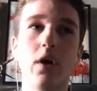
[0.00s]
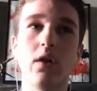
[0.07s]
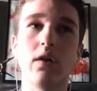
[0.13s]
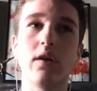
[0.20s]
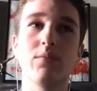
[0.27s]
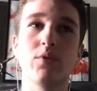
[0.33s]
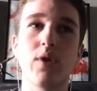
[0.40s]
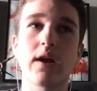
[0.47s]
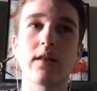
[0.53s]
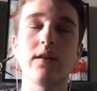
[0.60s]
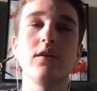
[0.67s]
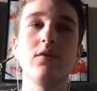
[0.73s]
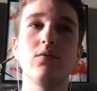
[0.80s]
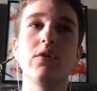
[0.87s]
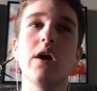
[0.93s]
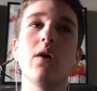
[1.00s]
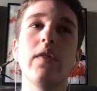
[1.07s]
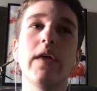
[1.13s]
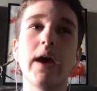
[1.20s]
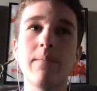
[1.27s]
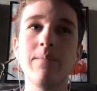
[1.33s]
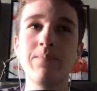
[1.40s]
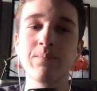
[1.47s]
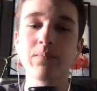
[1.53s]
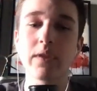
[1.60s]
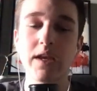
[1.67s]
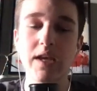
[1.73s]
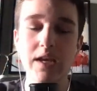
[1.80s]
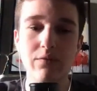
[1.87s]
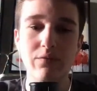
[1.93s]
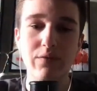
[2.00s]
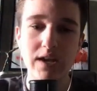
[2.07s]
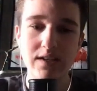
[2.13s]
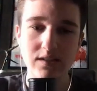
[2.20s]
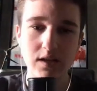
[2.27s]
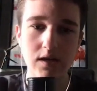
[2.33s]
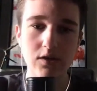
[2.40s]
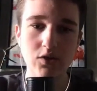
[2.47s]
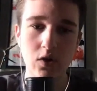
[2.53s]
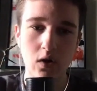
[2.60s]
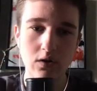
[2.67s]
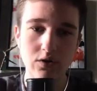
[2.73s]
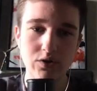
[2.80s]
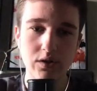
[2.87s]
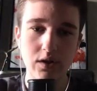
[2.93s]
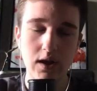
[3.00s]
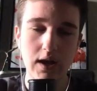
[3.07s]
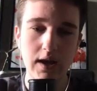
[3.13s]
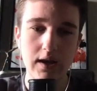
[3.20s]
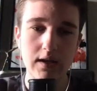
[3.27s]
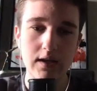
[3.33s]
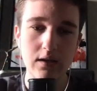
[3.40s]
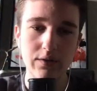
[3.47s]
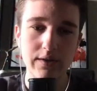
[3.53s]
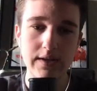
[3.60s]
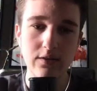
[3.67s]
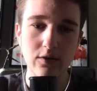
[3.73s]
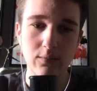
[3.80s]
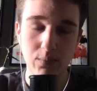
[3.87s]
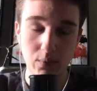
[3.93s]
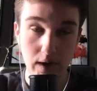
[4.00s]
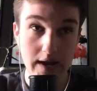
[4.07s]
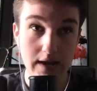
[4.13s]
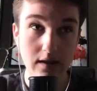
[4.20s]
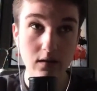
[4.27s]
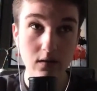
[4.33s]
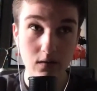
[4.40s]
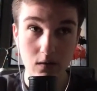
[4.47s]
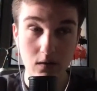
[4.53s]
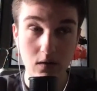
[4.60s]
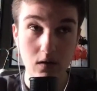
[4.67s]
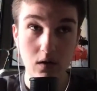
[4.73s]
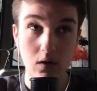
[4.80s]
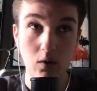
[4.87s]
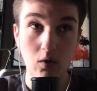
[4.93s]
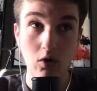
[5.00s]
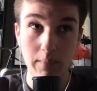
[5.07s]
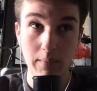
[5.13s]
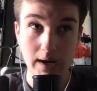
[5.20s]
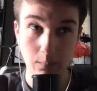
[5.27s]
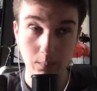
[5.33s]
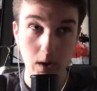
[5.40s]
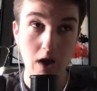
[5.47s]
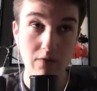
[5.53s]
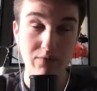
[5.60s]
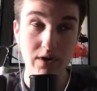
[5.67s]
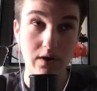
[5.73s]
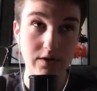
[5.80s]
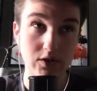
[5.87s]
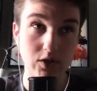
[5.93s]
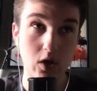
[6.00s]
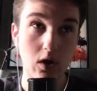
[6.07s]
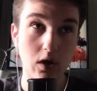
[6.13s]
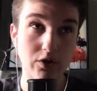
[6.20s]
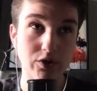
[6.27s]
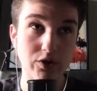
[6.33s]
him directly, you know that he invests in his cars and he'll either break or make a profit on his cars.